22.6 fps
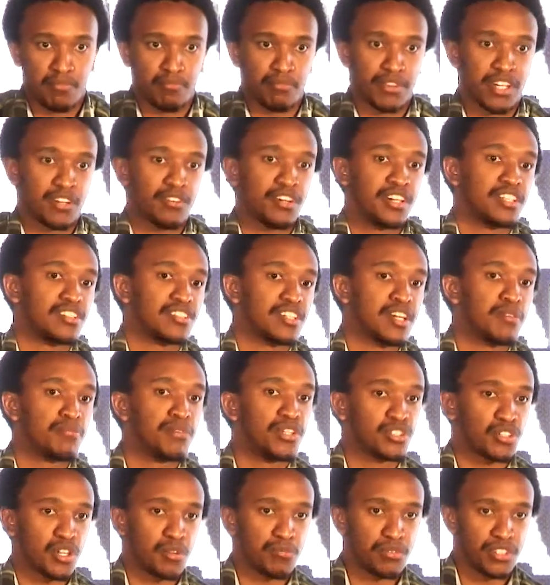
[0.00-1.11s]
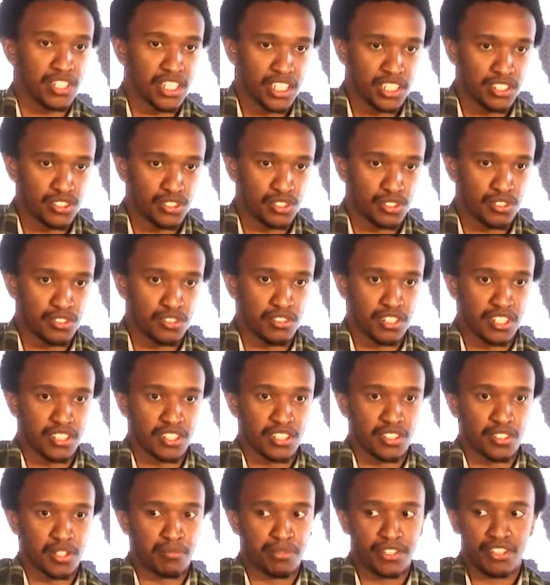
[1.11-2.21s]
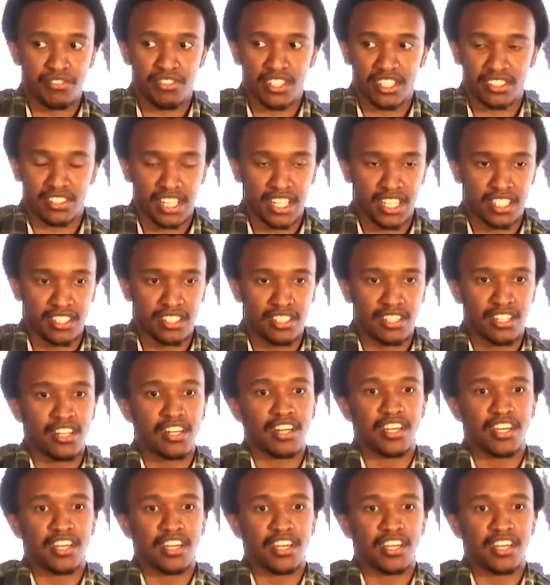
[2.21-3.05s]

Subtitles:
By the way, it's able to communicate to you in the previous slide.